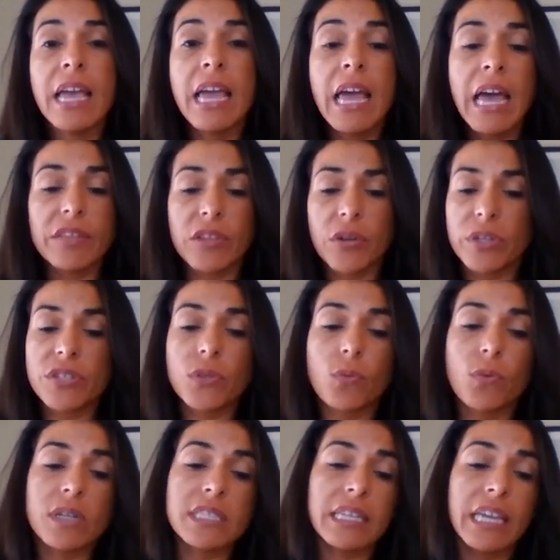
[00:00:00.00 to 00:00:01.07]
And the reason,
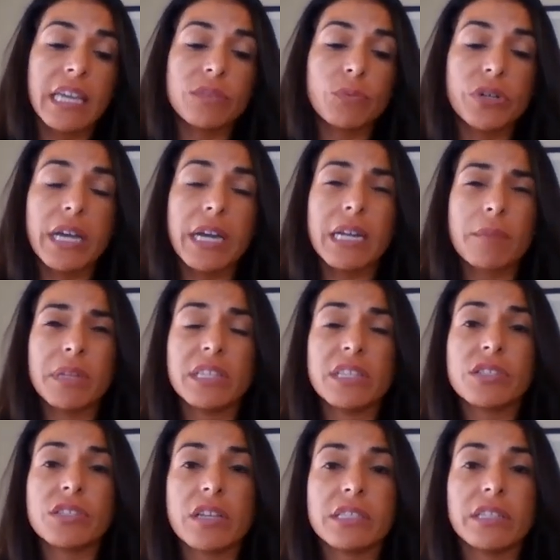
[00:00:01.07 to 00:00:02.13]
once again, we're not going to be
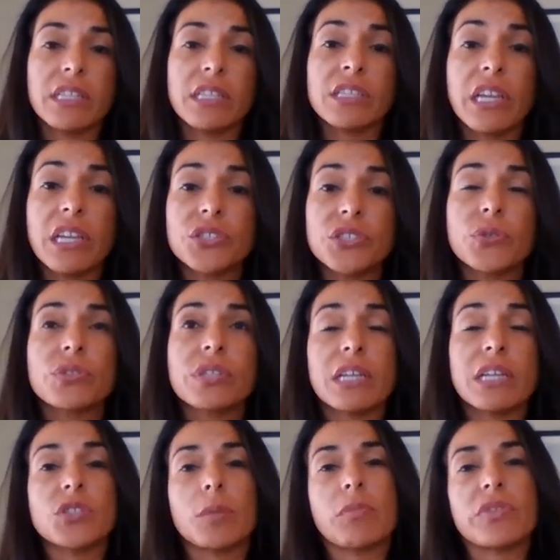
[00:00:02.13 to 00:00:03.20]
discussing these issues and
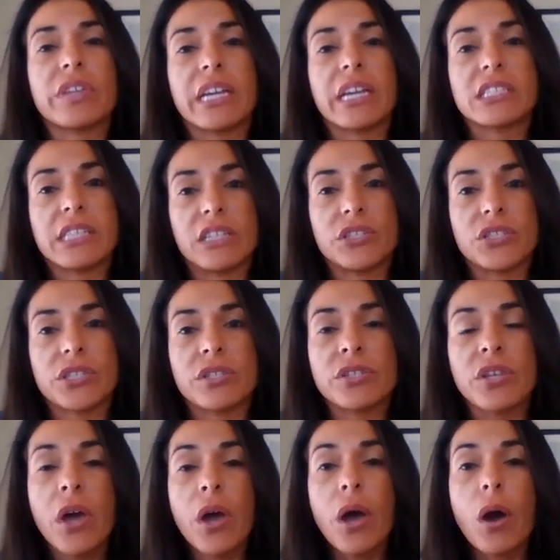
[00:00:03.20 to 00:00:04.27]
some of the extensions
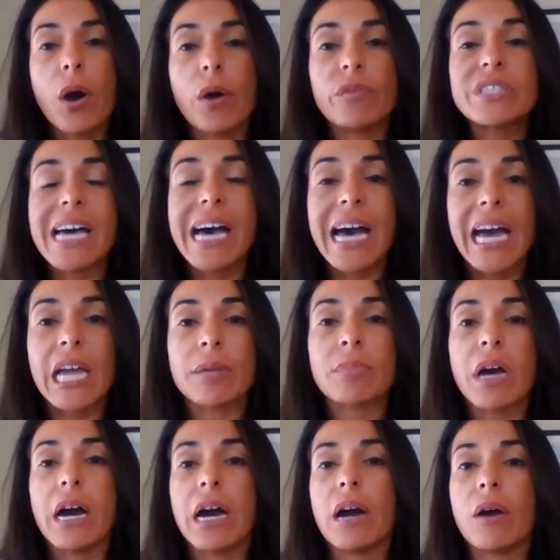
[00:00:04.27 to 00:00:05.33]
of time
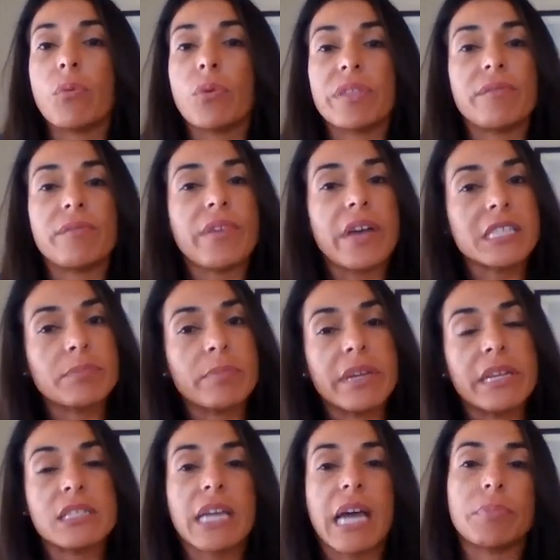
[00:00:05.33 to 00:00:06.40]
with
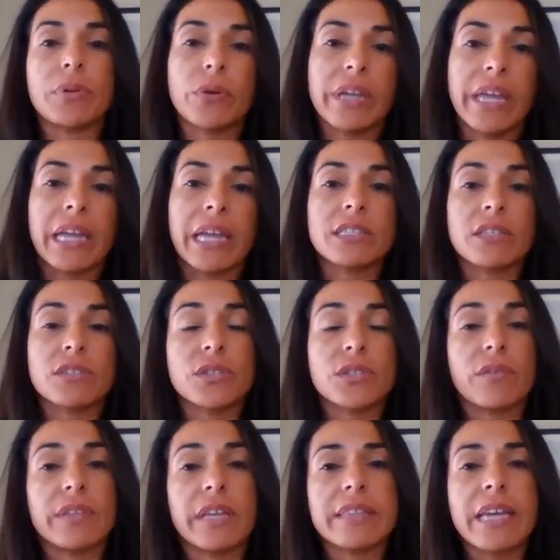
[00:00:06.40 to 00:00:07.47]
investments, capital gains, and
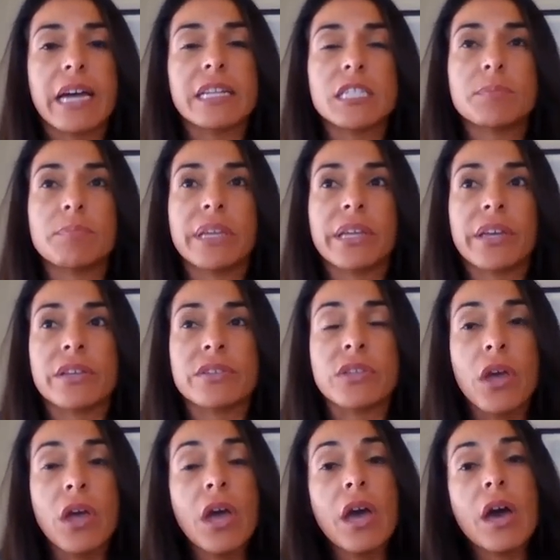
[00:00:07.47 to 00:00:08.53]
stuff like that is because
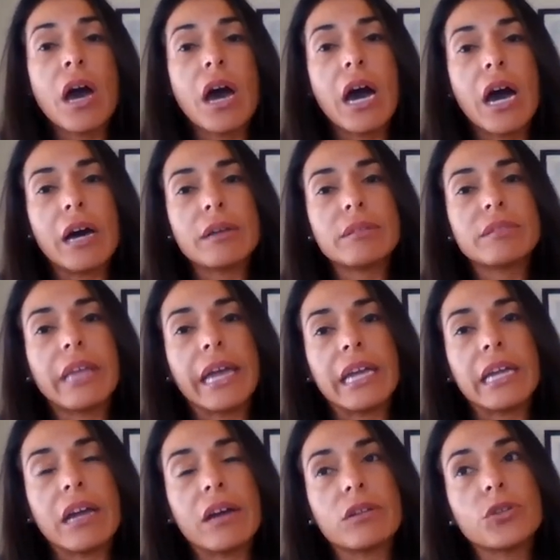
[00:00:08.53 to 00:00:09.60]

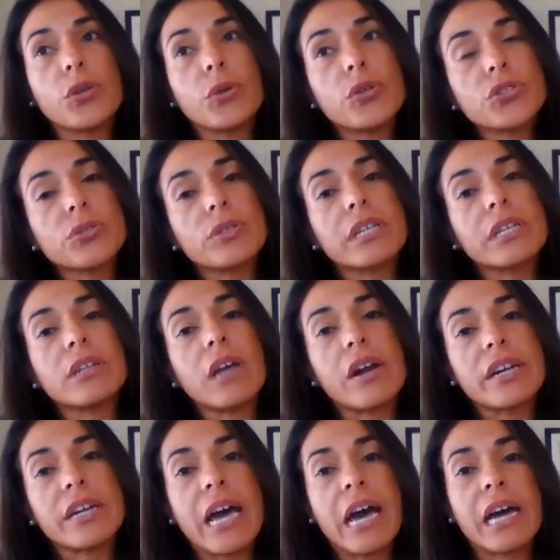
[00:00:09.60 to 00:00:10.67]
they usually
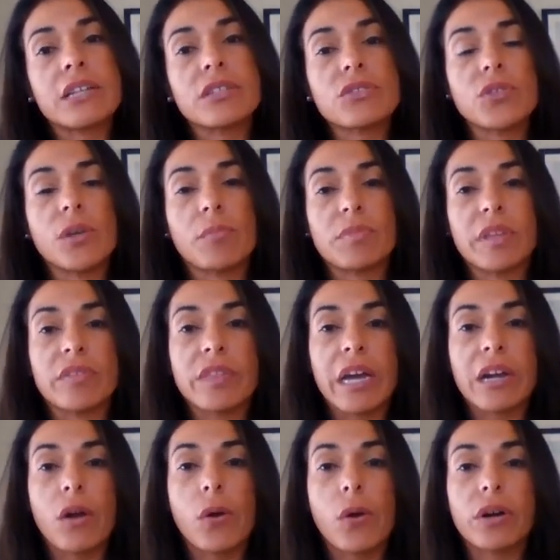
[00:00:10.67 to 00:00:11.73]
are not something
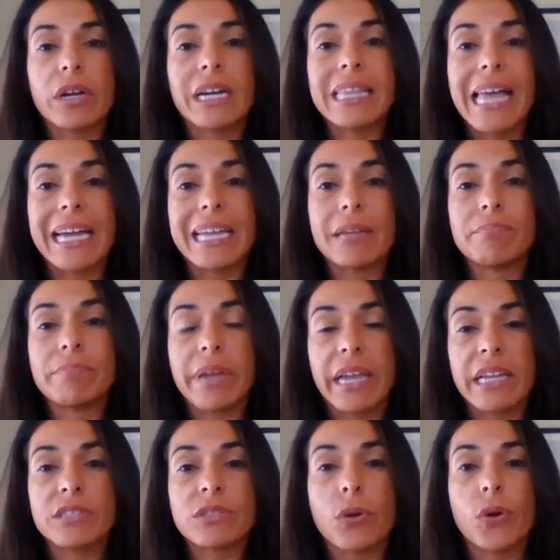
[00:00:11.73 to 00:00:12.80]
that our client
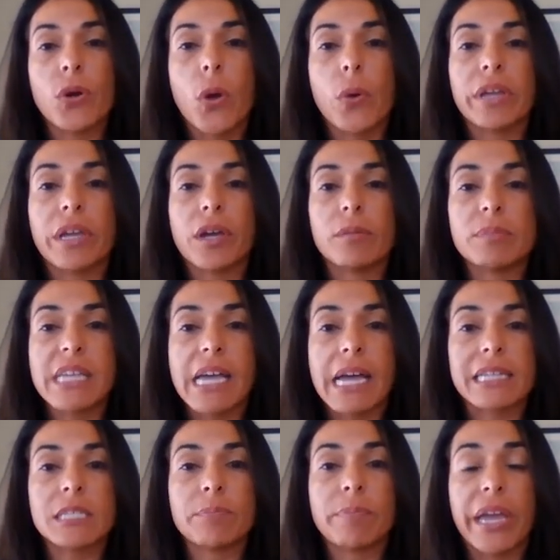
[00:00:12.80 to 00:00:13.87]
base or low-income
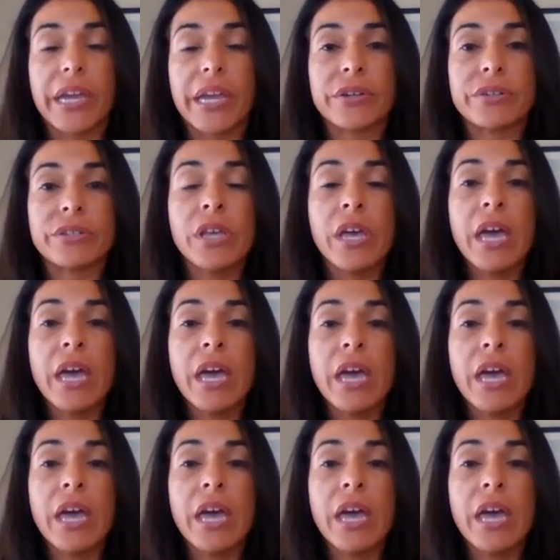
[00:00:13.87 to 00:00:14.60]
taxpayers